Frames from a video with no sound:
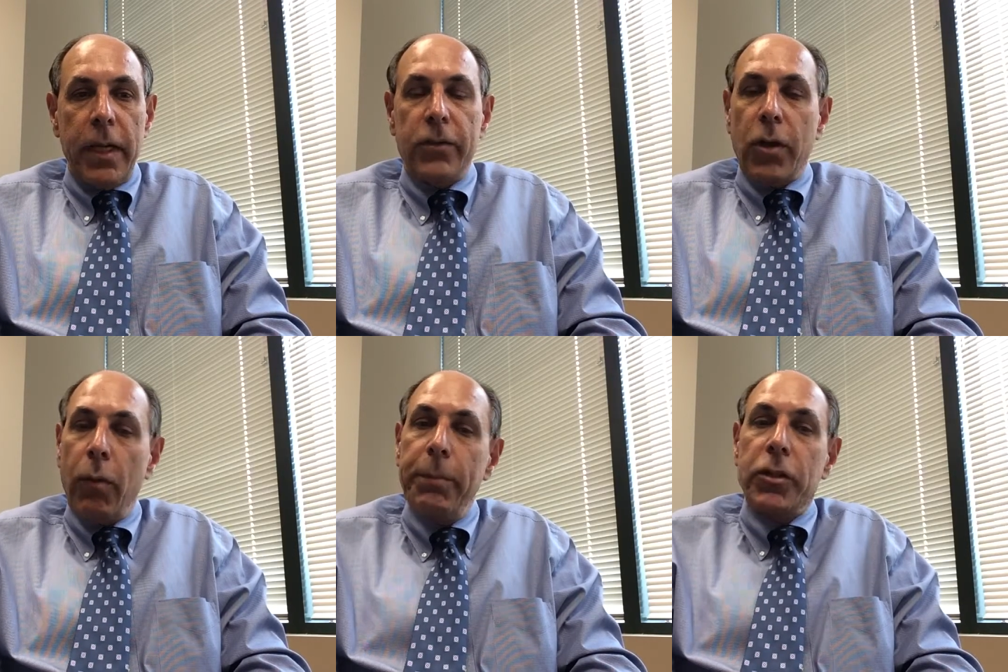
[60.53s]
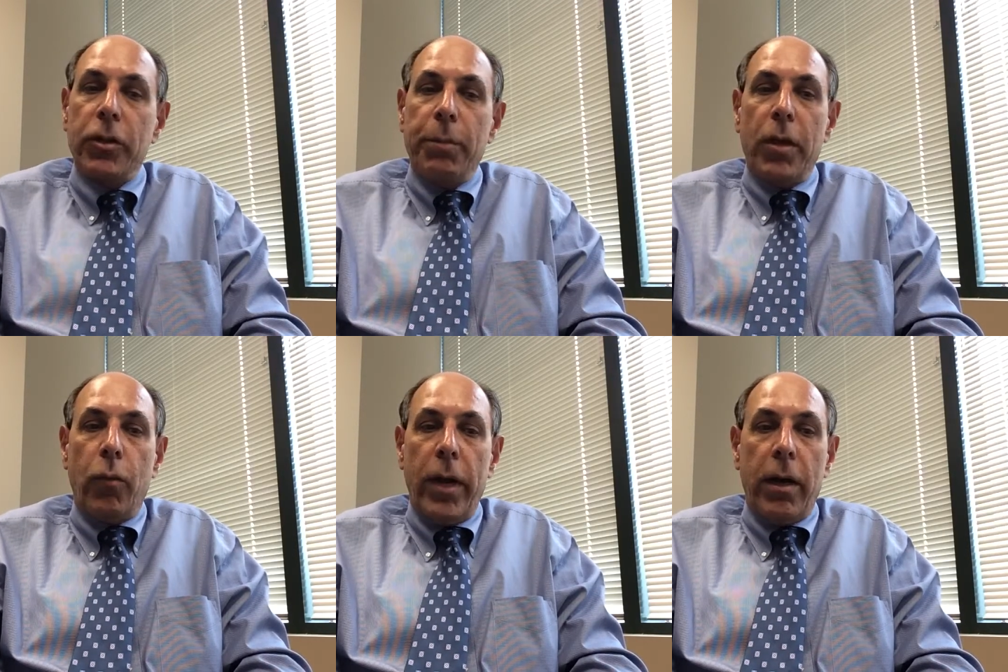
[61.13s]
So women should be
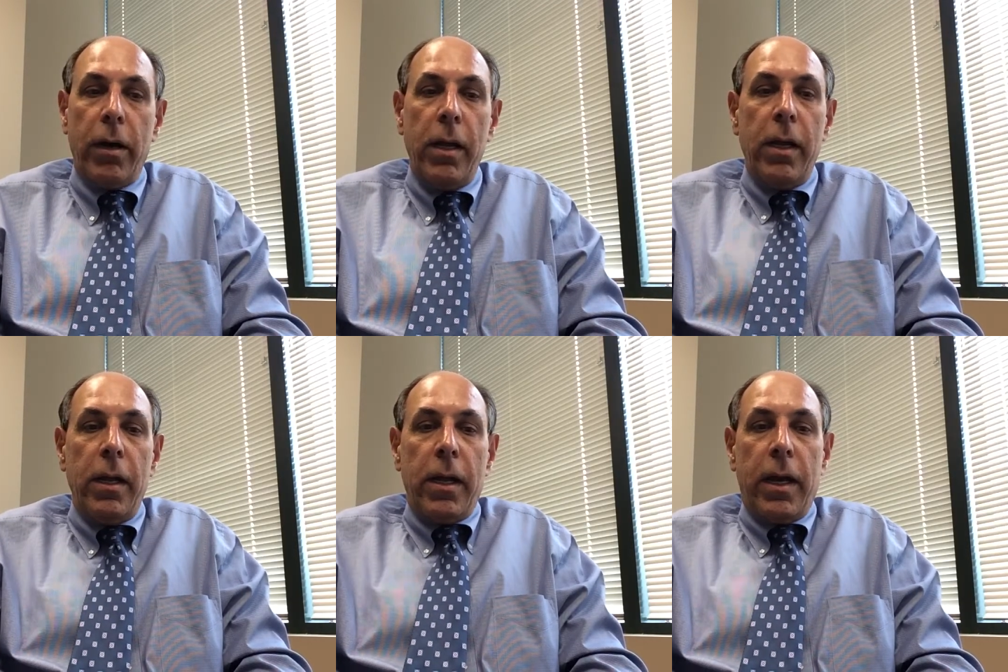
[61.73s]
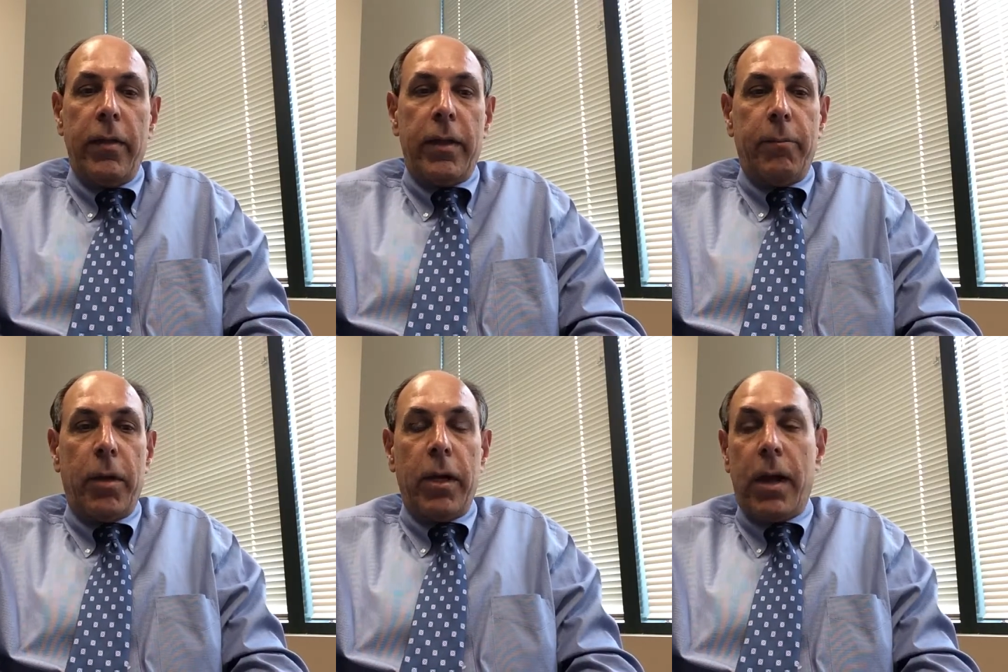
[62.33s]
aware that the
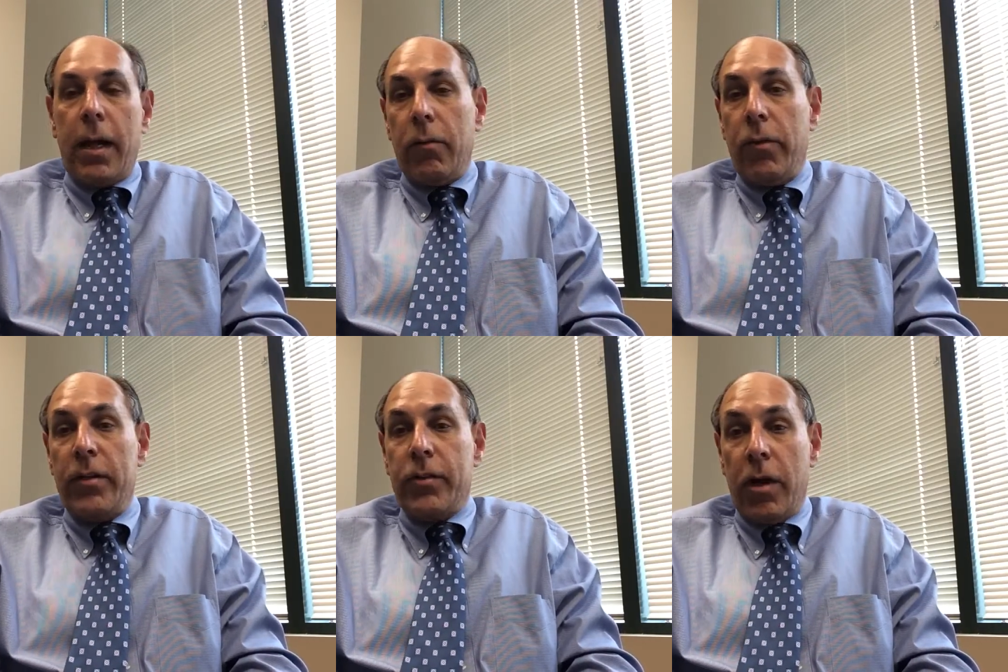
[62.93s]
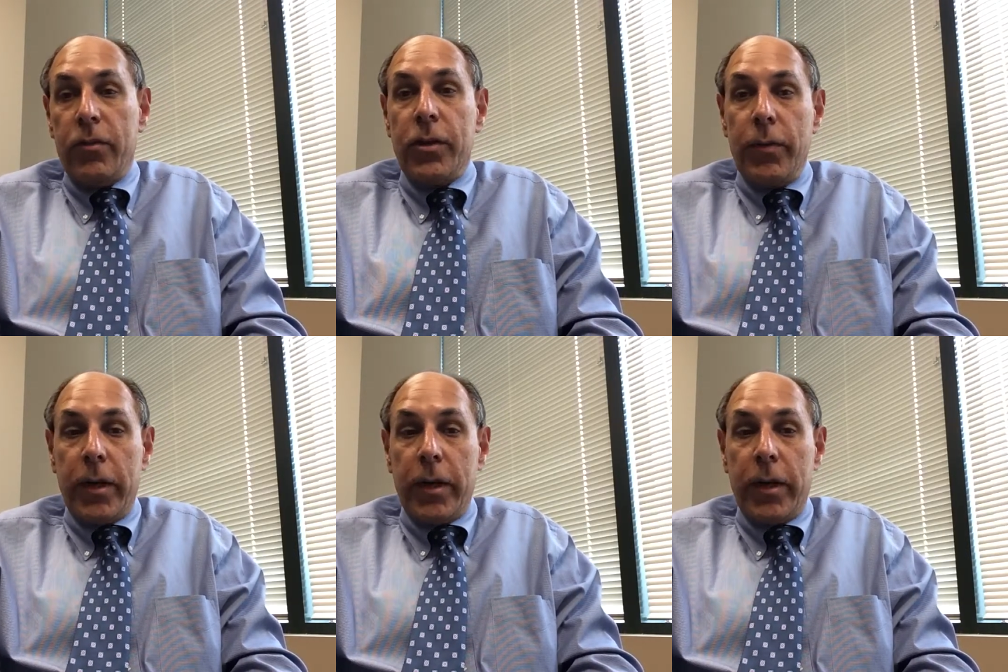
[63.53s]
blood clot risk also